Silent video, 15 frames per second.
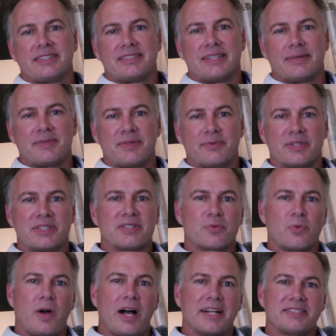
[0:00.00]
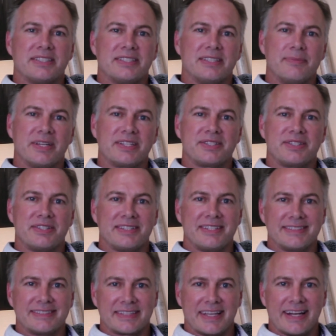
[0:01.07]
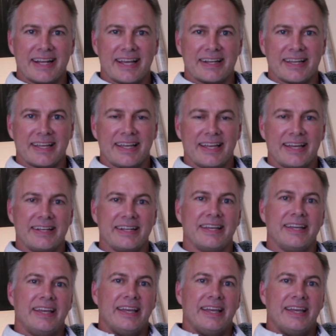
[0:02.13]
something we're just watching to make sure it doesn't get out of hand.